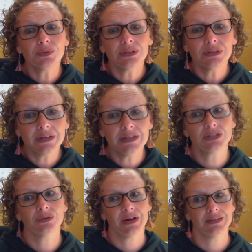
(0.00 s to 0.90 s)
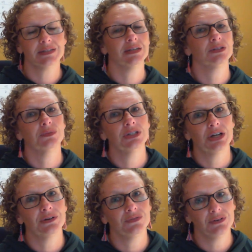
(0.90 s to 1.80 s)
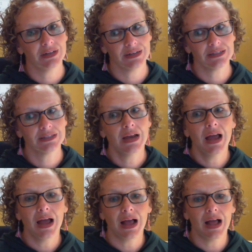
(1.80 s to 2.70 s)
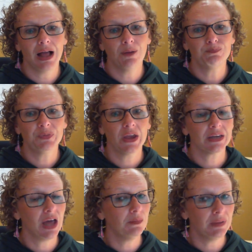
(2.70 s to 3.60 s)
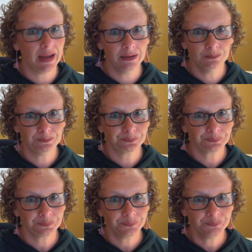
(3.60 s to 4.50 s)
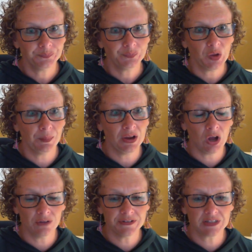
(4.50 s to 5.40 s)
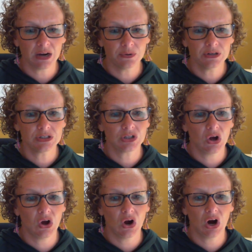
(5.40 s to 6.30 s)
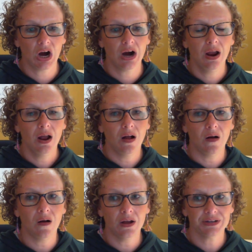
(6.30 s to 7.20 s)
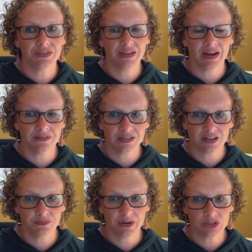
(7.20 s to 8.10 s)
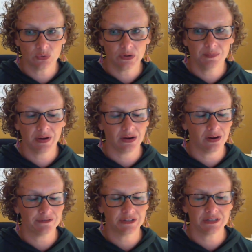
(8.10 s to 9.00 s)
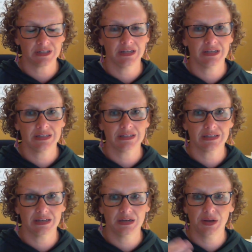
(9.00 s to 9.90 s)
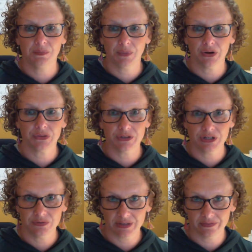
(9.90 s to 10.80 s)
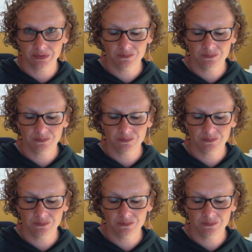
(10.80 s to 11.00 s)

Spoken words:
please don't hesitate to reach out if you need us. Come by. My office hours are on the outside of my door. My office is in Monk 1307.